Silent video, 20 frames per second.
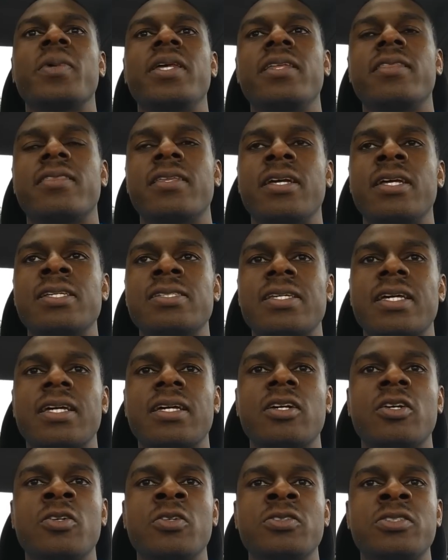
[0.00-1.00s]
many things
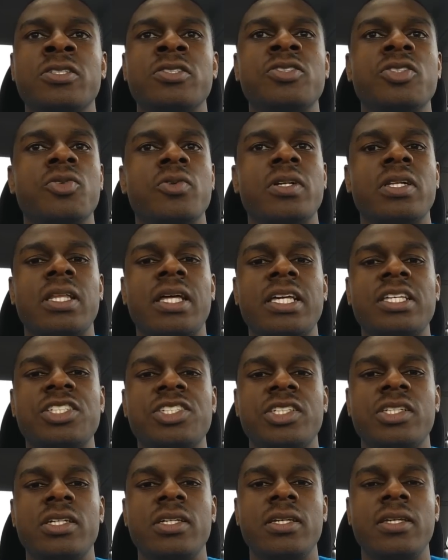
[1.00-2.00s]
that goes into it like
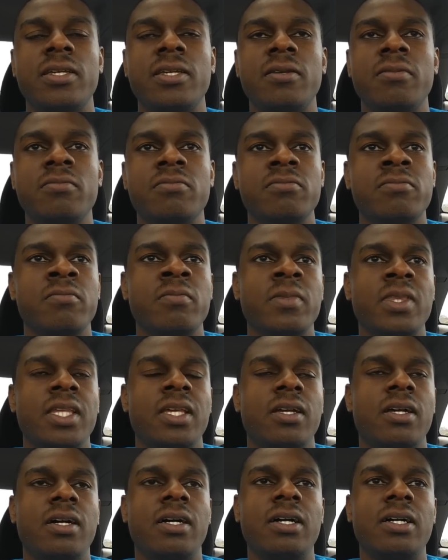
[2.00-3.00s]
she
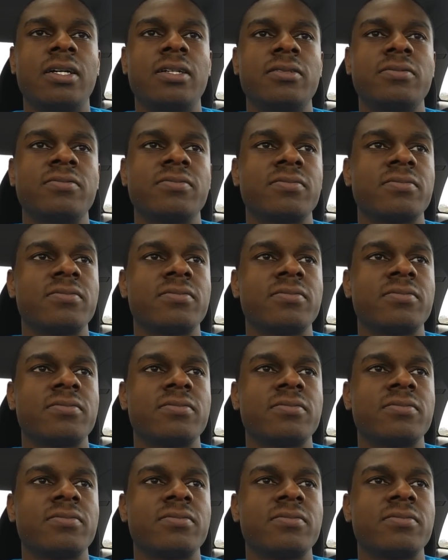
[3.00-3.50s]
uh,